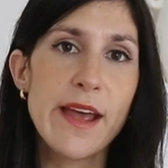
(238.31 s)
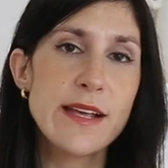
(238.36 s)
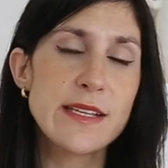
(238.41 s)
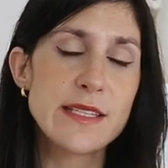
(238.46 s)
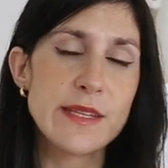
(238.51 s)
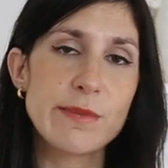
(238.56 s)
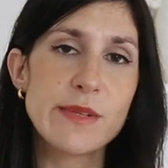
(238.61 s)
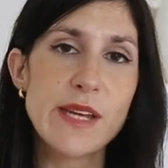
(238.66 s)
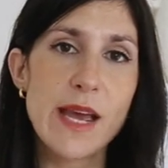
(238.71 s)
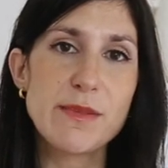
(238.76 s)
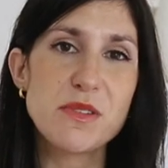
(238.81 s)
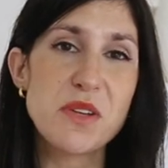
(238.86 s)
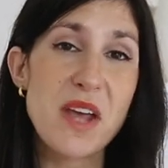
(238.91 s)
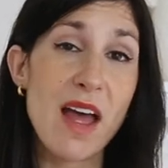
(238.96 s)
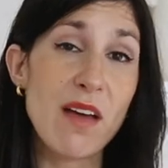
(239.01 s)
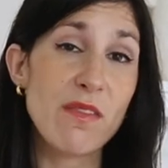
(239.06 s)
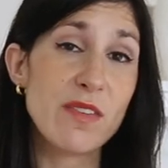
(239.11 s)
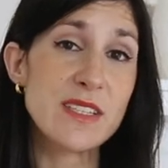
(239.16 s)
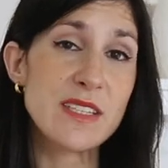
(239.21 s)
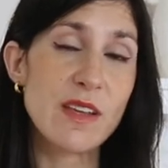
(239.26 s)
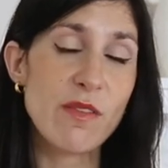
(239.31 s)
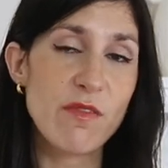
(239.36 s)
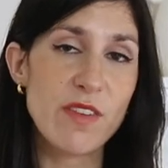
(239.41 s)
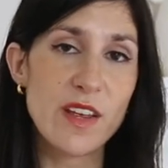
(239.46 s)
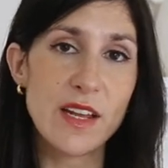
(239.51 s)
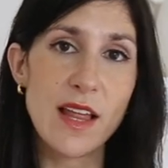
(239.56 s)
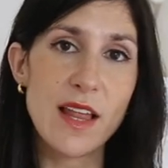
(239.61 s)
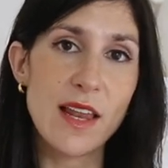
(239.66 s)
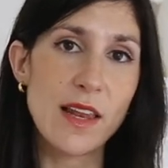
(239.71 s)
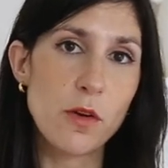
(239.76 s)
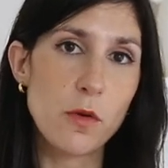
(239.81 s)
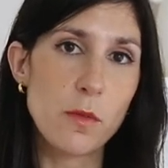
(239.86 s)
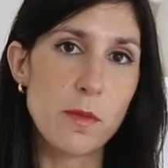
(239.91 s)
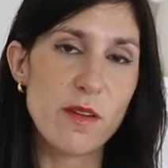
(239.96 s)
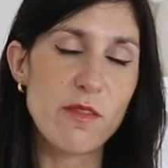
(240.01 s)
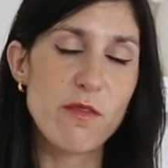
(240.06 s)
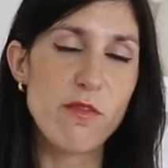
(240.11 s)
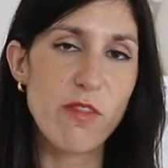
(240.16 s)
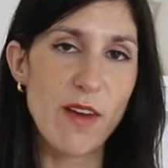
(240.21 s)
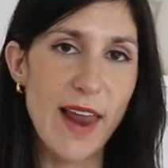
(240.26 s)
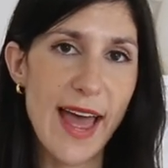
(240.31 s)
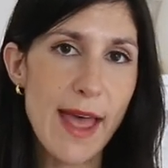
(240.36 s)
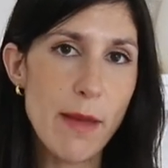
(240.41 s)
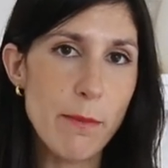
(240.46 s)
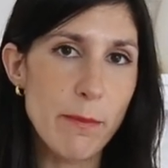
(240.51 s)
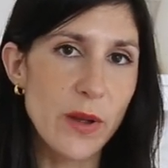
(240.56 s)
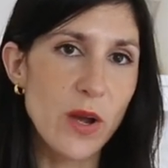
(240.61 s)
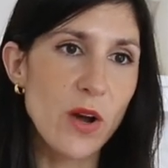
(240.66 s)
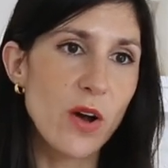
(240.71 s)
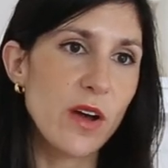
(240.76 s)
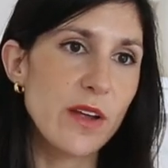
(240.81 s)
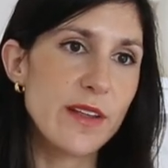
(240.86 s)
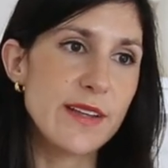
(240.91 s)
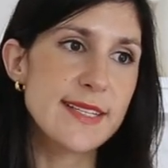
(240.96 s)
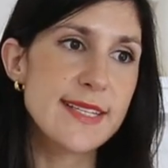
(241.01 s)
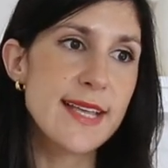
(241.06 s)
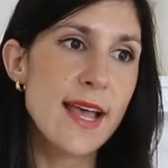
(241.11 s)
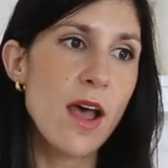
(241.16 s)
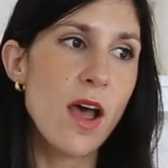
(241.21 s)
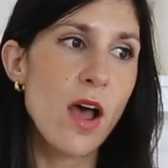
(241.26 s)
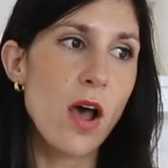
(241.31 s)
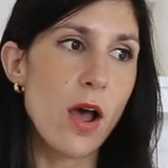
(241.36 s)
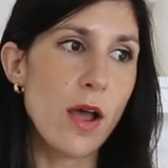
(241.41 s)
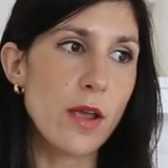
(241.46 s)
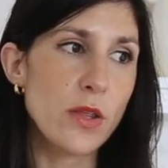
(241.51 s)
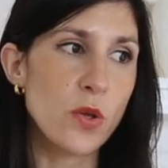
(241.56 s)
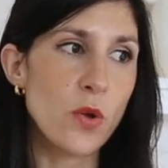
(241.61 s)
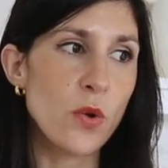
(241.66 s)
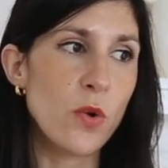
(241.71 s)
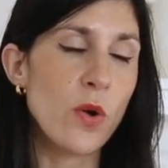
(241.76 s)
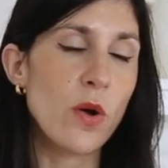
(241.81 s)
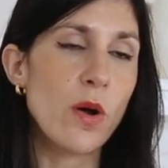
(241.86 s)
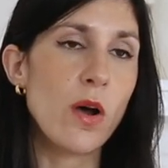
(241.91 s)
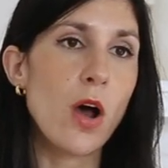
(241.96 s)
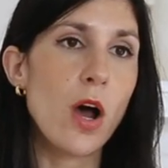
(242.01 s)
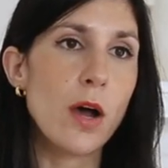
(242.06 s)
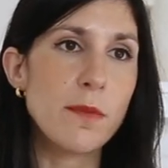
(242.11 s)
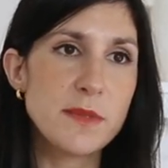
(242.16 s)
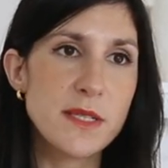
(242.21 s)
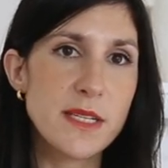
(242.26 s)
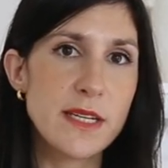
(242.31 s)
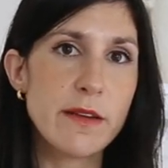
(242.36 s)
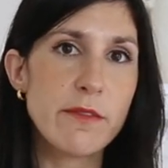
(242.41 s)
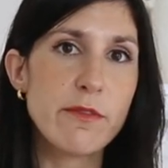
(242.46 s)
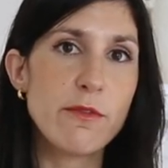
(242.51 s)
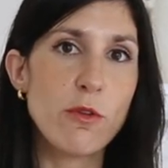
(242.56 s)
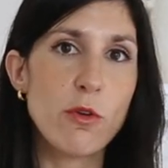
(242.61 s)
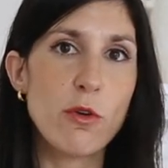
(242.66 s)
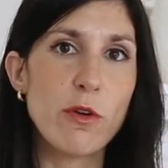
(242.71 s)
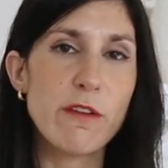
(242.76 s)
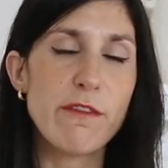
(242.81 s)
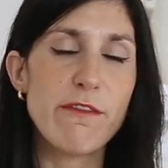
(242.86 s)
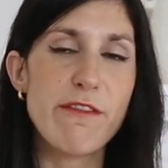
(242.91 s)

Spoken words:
Sometimes your outfits can feel a little bit flat because you're opting for